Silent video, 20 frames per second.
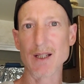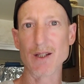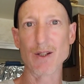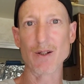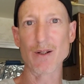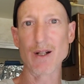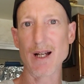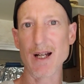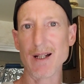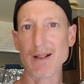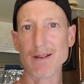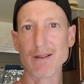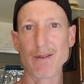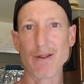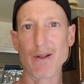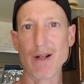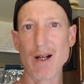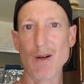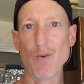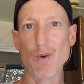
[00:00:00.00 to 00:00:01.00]
and they're not
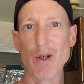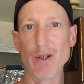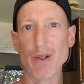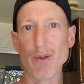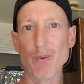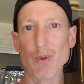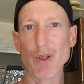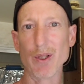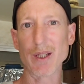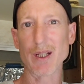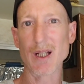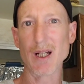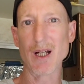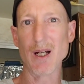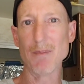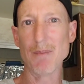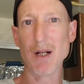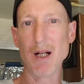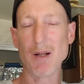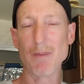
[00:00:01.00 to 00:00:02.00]
wanting to really
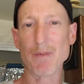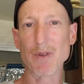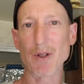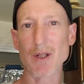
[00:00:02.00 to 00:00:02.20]
come up.